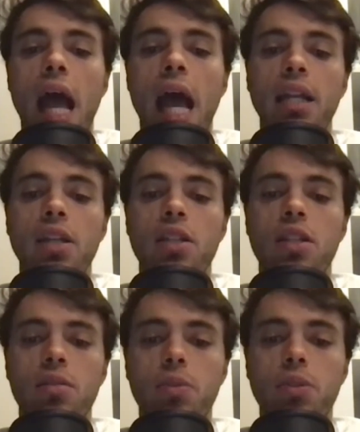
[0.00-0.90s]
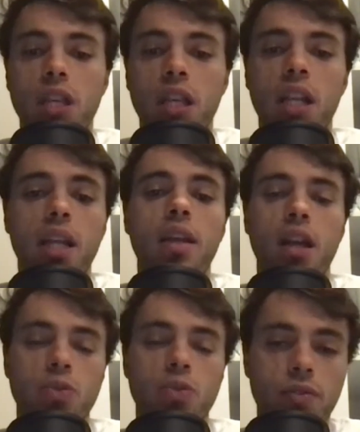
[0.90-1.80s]
And particularly,
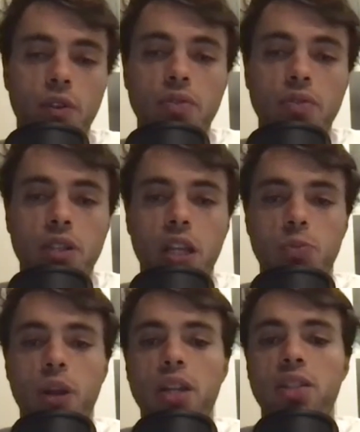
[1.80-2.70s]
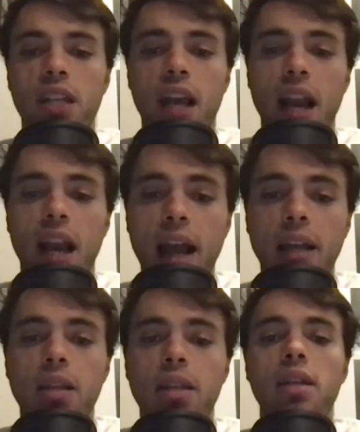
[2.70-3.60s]
as we've obviously expressed,
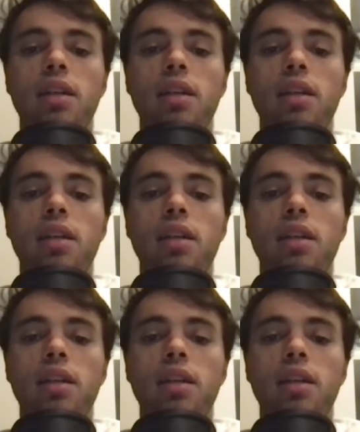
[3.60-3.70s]
Galán,